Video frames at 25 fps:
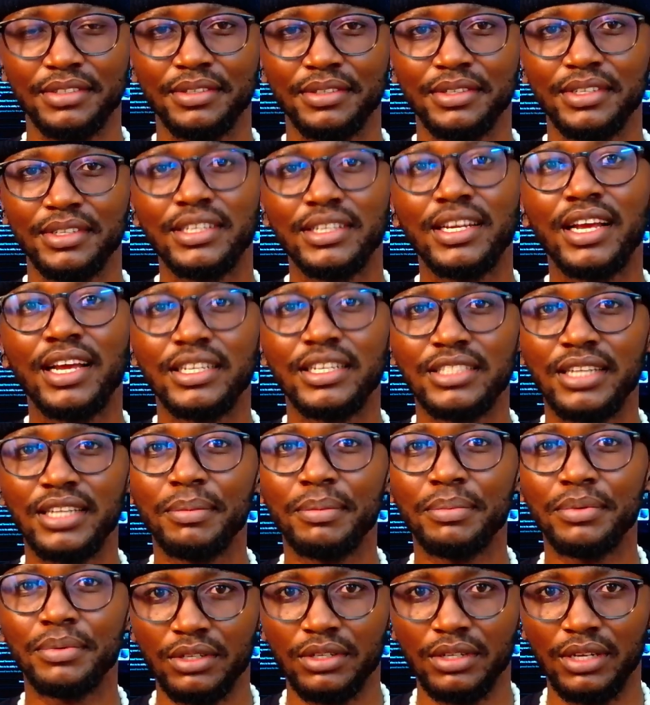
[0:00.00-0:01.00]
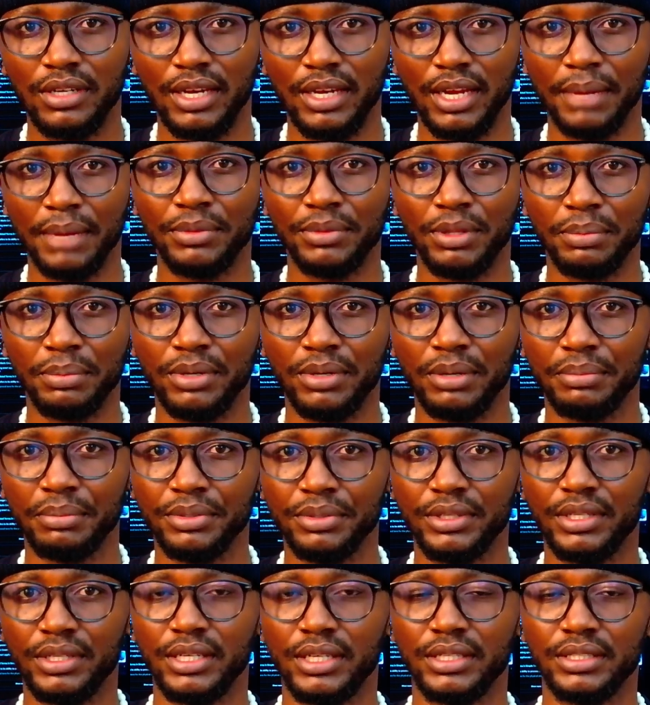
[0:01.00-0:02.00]
They are examples of laptop
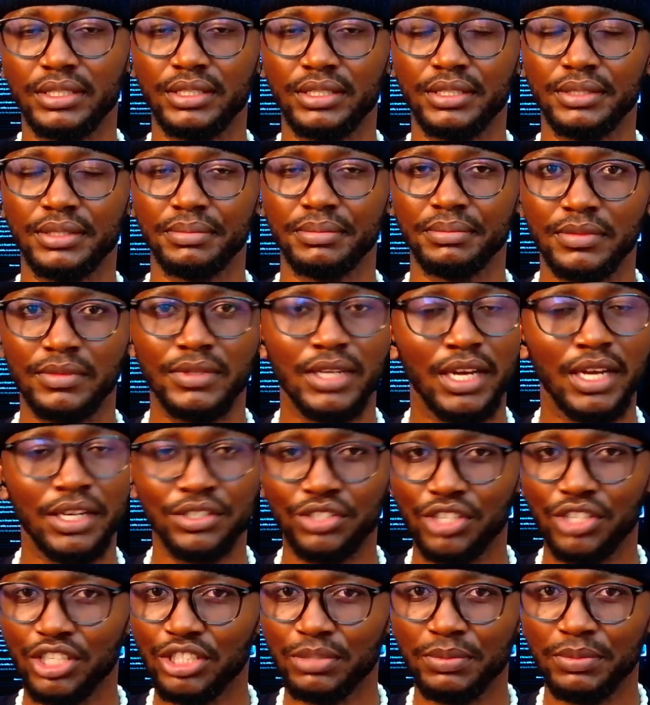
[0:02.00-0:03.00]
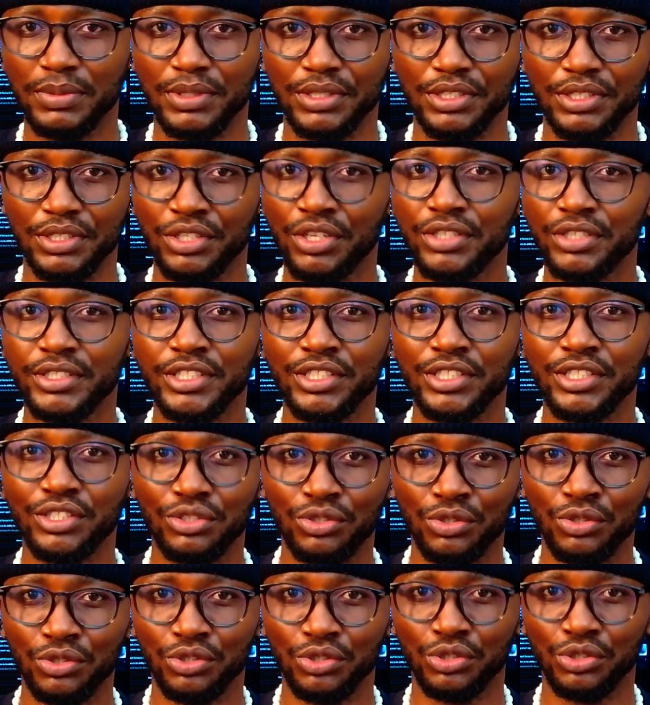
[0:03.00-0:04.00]
computers. And trust me, you don't need to know
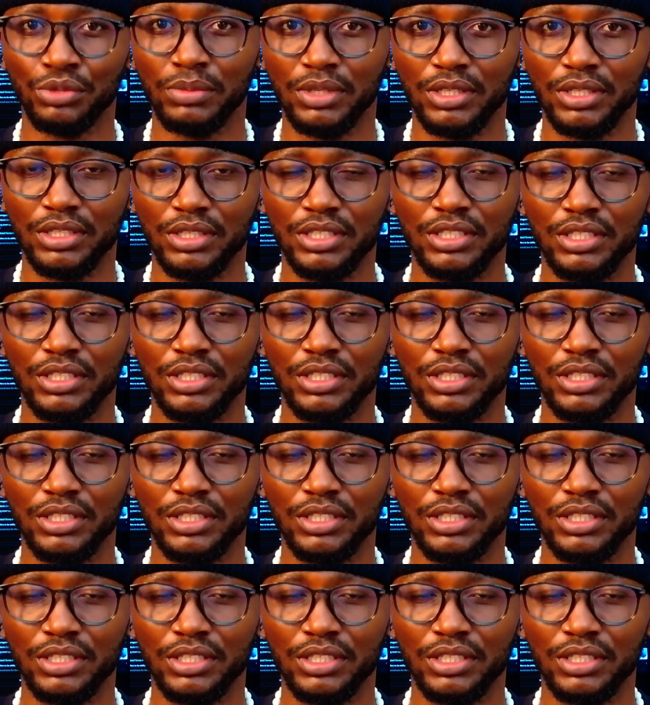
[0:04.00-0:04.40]
too much.